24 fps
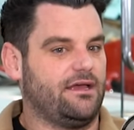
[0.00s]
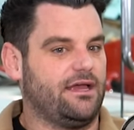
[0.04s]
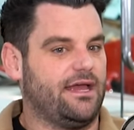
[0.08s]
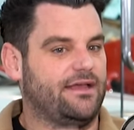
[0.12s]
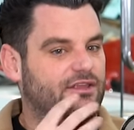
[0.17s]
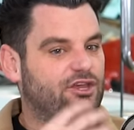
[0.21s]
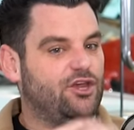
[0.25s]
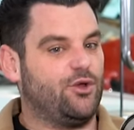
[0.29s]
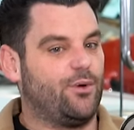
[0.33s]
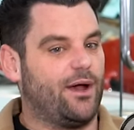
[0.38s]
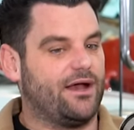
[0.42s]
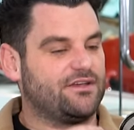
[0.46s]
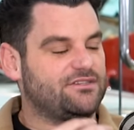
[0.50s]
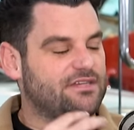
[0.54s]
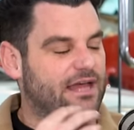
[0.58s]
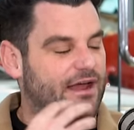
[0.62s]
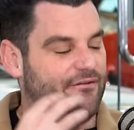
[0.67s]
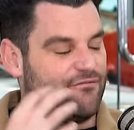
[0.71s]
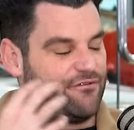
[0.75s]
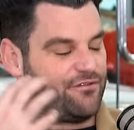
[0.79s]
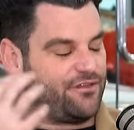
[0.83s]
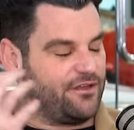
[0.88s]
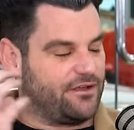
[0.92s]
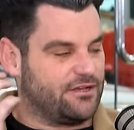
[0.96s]
in the US,
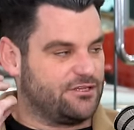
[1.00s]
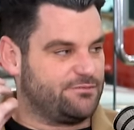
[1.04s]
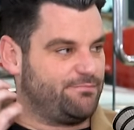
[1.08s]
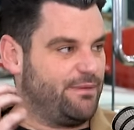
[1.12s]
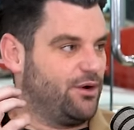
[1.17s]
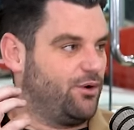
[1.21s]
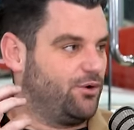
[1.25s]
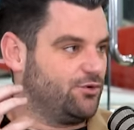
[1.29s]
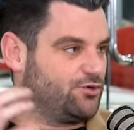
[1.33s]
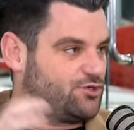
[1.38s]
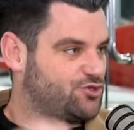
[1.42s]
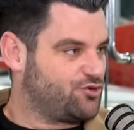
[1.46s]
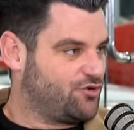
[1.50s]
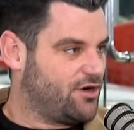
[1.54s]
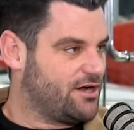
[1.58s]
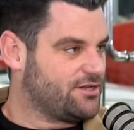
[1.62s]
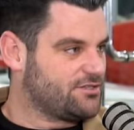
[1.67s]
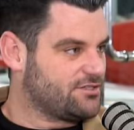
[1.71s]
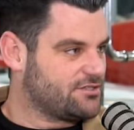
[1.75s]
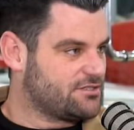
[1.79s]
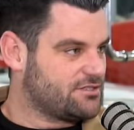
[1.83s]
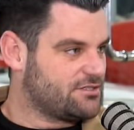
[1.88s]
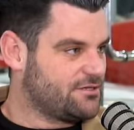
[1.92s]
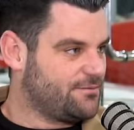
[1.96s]
everything is built on
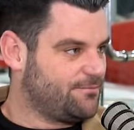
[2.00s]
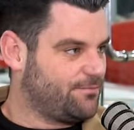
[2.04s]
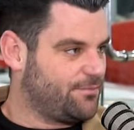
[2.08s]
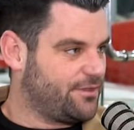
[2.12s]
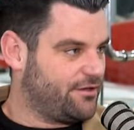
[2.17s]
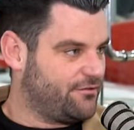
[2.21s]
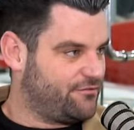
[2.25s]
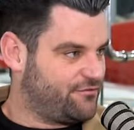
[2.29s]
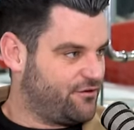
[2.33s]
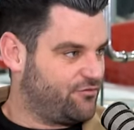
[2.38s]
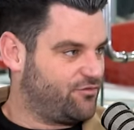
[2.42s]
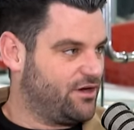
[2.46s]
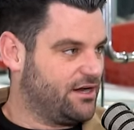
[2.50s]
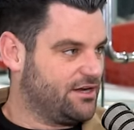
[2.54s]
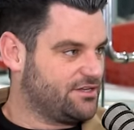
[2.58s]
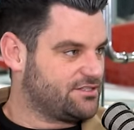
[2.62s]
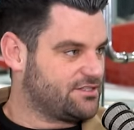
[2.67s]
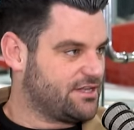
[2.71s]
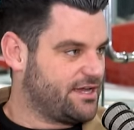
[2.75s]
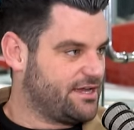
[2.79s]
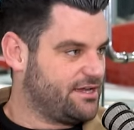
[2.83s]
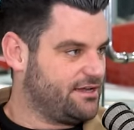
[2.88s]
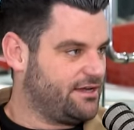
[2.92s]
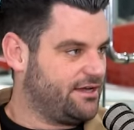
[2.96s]
trust. For real
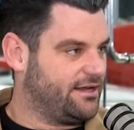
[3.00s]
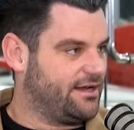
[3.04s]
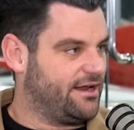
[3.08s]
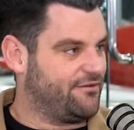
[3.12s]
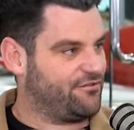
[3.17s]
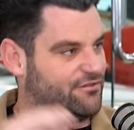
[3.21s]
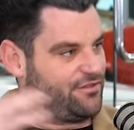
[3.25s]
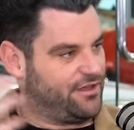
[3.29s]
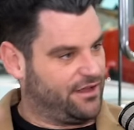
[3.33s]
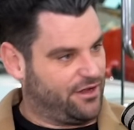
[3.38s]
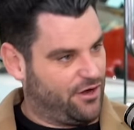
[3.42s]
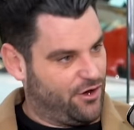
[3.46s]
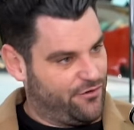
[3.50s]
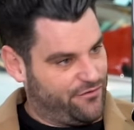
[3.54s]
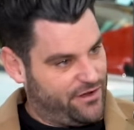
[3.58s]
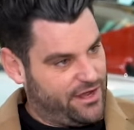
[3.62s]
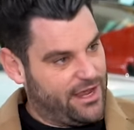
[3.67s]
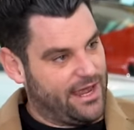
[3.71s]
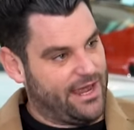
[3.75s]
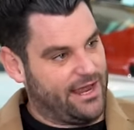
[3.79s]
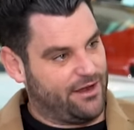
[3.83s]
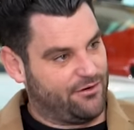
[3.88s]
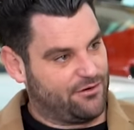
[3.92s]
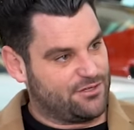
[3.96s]
estate and everything over
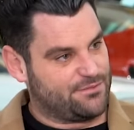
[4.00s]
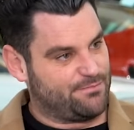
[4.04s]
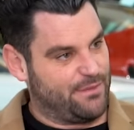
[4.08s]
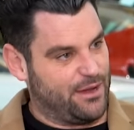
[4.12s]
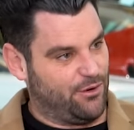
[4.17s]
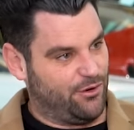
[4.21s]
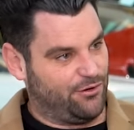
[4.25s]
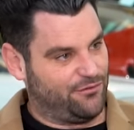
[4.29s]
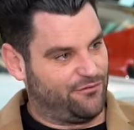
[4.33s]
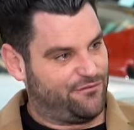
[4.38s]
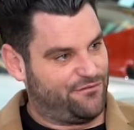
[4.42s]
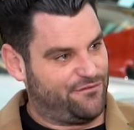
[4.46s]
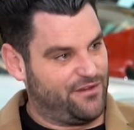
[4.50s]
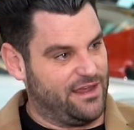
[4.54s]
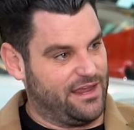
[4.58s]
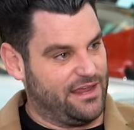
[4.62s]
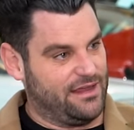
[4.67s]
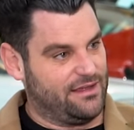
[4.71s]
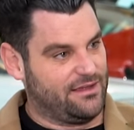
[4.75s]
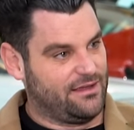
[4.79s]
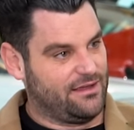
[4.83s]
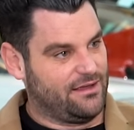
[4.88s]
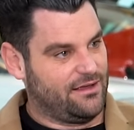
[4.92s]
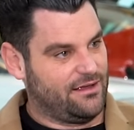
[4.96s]
here is built on
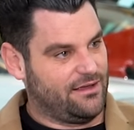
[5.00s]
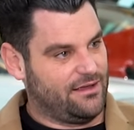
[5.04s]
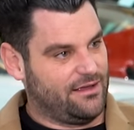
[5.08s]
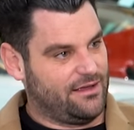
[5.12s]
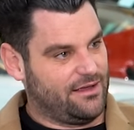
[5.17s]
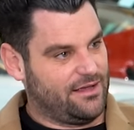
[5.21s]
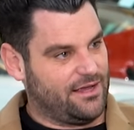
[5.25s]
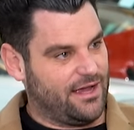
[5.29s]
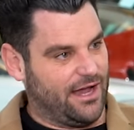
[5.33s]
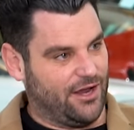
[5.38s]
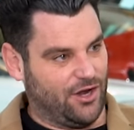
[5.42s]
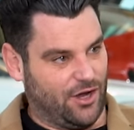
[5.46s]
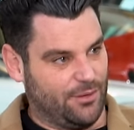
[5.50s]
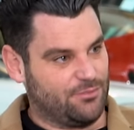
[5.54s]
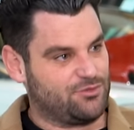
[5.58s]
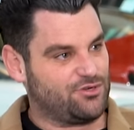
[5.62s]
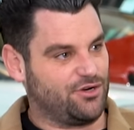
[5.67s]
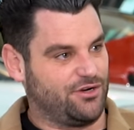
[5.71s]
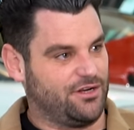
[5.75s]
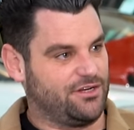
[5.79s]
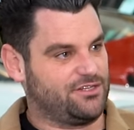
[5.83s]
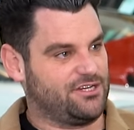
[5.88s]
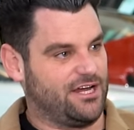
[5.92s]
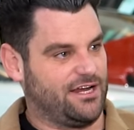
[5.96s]
fee. And I'm
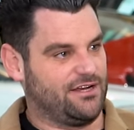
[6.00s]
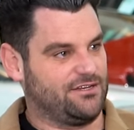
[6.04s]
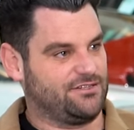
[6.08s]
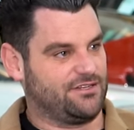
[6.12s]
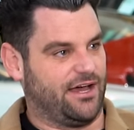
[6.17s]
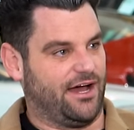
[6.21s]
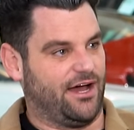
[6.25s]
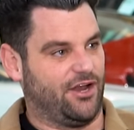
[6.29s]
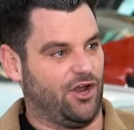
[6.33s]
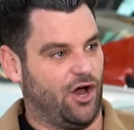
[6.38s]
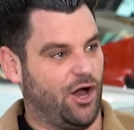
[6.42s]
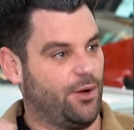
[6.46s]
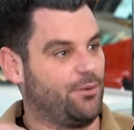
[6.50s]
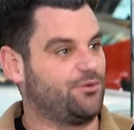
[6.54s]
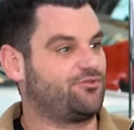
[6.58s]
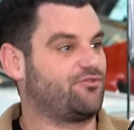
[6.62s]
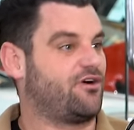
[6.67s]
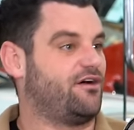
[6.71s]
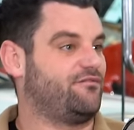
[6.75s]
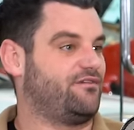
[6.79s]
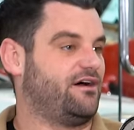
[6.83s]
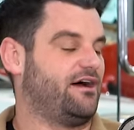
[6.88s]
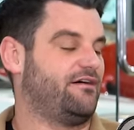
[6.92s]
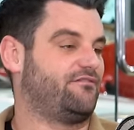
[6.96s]
trying to change that. And I would
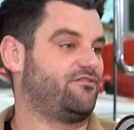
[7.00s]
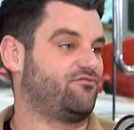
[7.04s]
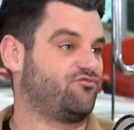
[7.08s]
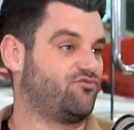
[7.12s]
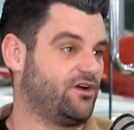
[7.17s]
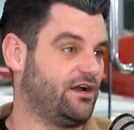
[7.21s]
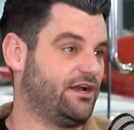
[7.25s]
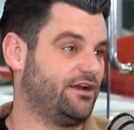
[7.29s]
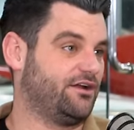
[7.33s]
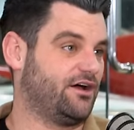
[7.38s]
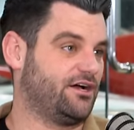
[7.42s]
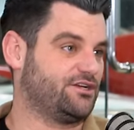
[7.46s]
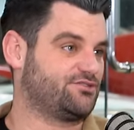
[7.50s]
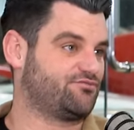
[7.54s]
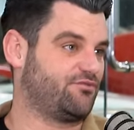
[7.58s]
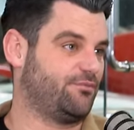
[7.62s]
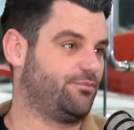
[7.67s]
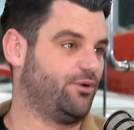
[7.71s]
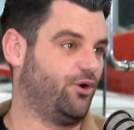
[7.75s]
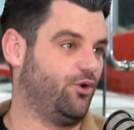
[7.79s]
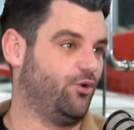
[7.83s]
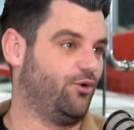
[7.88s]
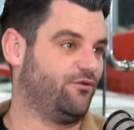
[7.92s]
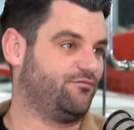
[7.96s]
rather have a really nice
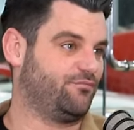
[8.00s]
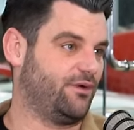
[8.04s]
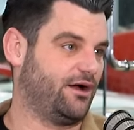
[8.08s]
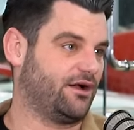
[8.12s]
rapport with